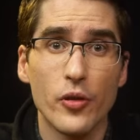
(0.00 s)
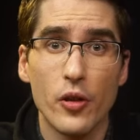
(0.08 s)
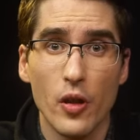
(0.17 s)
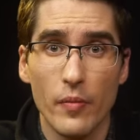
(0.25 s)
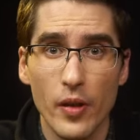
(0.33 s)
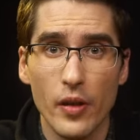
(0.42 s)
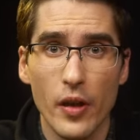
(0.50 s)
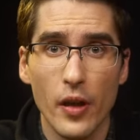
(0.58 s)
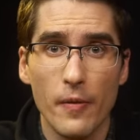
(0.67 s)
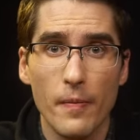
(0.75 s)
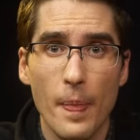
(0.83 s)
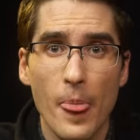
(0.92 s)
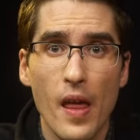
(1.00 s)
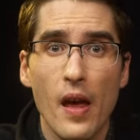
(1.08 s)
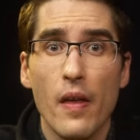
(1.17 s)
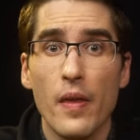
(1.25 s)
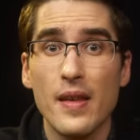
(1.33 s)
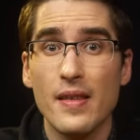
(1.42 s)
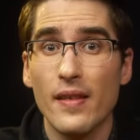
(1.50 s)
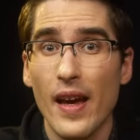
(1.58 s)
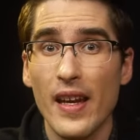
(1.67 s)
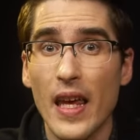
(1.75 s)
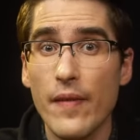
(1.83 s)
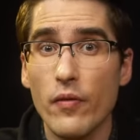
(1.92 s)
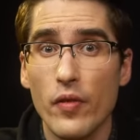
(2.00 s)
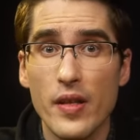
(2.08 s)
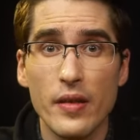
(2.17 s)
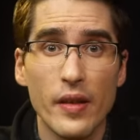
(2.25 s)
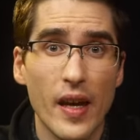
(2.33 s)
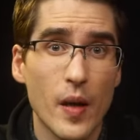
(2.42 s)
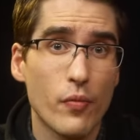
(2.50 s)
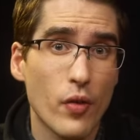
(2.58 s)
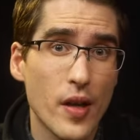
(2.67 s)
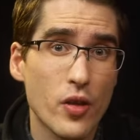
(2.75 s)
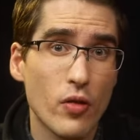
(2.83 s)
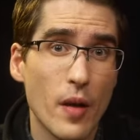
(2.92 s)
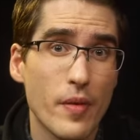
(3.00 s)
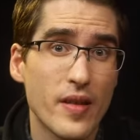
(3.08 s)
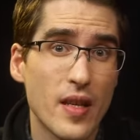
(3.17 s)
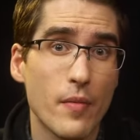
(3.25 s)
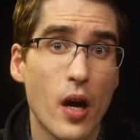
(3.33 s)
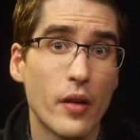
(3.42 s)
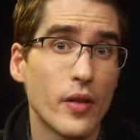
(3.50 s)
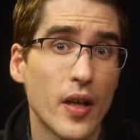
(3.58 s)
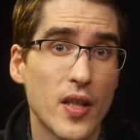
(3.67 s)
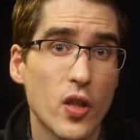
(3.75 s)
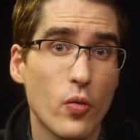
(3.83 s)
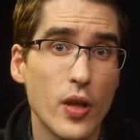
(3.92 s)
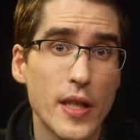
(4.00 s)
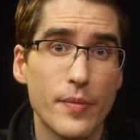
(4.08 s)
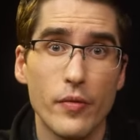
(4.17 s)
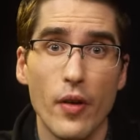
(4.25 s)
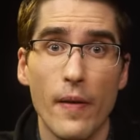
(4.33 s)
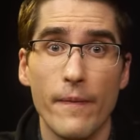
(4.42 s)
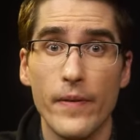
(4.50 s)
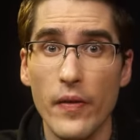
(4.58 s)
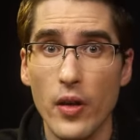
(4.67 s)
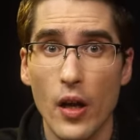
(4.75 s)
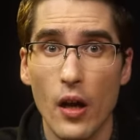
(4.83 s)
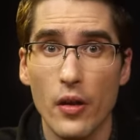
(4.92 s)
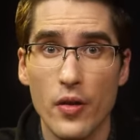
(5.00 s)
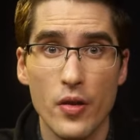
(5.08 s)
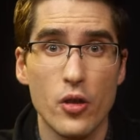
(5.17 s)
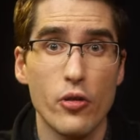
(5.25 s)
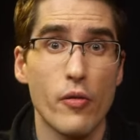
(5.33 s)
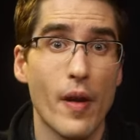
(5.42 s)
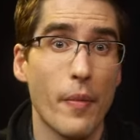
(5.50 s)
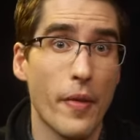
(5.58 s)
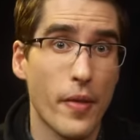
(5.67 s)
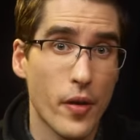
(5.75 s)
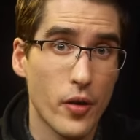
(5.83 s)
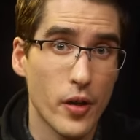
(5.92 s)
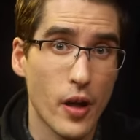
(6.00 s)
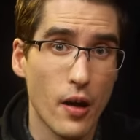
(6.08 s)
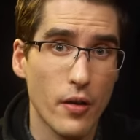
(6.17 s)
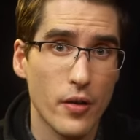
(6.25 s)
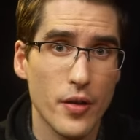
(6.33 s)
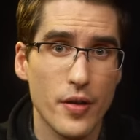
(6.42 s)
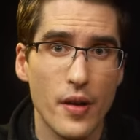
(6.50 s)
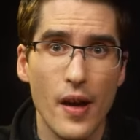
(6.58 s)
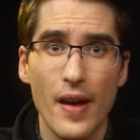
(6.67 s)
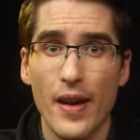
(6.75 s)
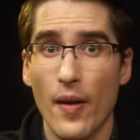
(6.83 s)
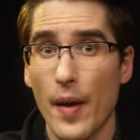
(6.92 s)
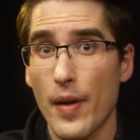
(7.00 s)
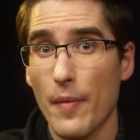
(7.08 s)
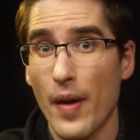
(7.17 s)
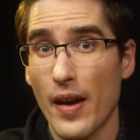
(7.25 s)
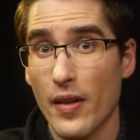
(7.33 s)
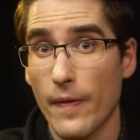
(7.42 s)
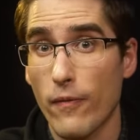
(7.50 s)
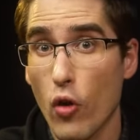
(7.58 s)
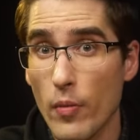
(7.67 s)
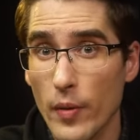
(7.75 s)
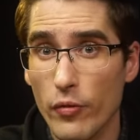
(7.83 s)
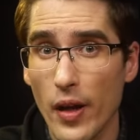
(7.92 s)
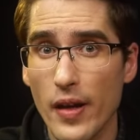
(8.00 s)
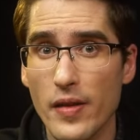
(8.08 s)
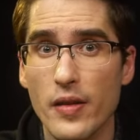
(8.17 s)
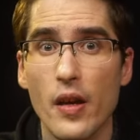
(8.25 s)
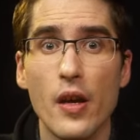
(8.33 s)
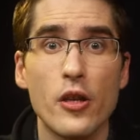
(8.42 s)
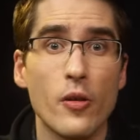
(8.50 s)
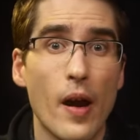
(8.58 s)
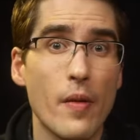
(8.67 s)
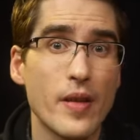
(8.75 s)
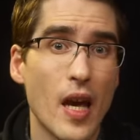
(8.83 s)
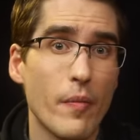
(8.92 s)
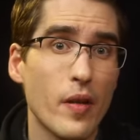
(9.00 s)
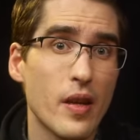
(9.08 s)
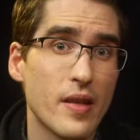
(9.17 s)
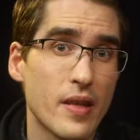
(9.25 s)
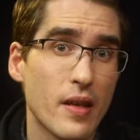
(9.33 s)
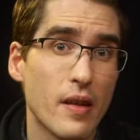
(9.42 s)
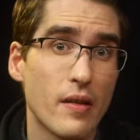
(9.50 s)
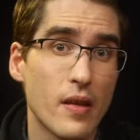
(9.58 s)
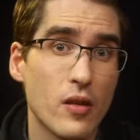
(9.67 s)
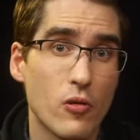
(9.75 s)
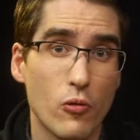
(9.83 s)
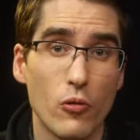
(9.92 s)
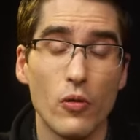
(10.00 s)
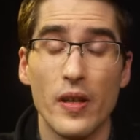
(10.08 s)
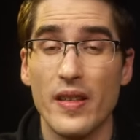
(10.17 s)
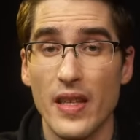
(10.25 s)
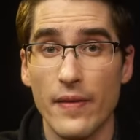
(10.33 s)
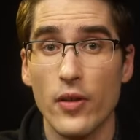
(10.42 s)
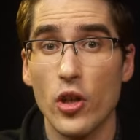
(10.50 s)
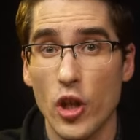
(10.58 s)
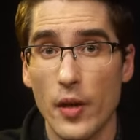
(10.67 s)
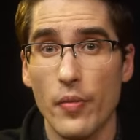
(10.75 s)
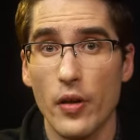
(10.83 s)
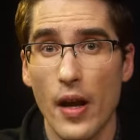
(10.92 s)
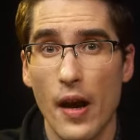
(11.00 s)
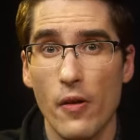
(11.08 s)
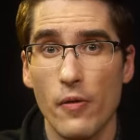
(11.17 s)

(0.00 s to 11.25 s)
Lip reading: durability. This light even recently had a price drop in some online stores from around $50 to around $30. Now I bought mine at the former price, so I was happy to see that this tool is even cheaper now.